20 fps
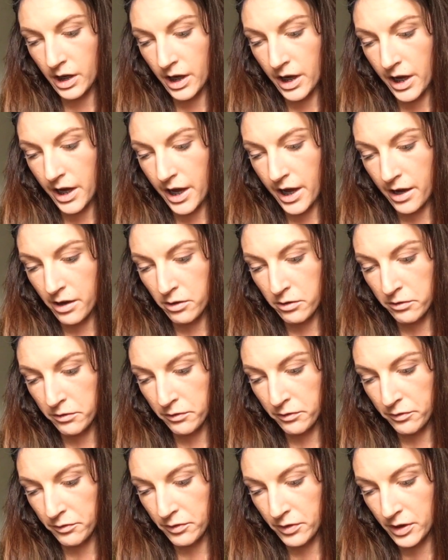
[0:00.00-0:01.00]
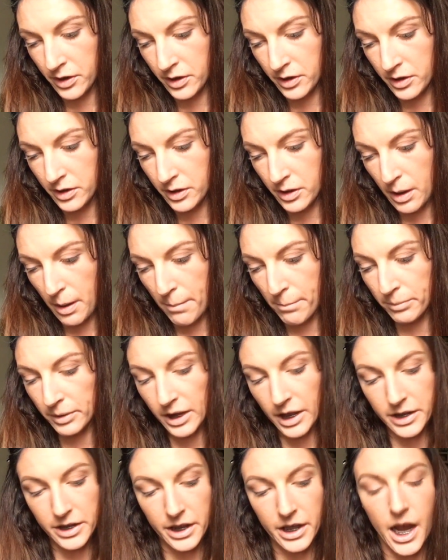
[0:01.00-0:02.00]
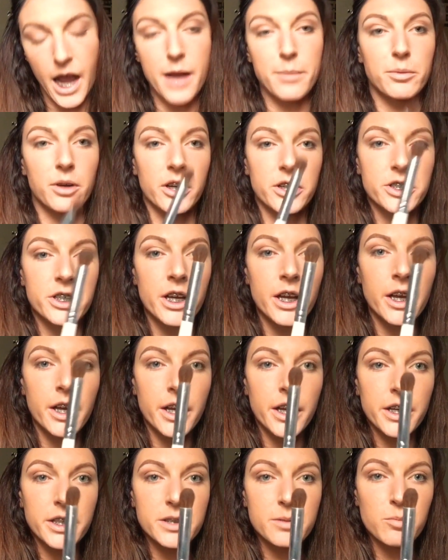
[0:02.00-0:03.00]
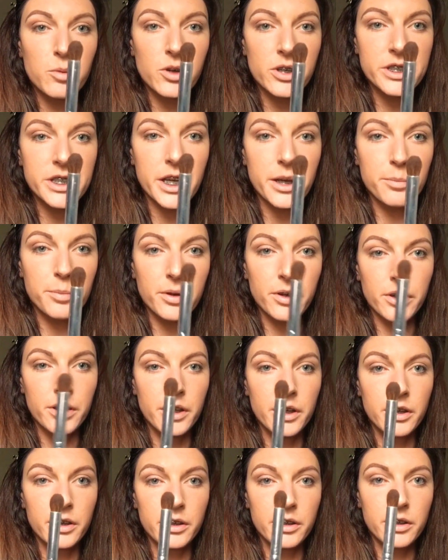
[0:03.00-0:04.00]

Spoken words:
E.L.F blending eye brush. It's more tapered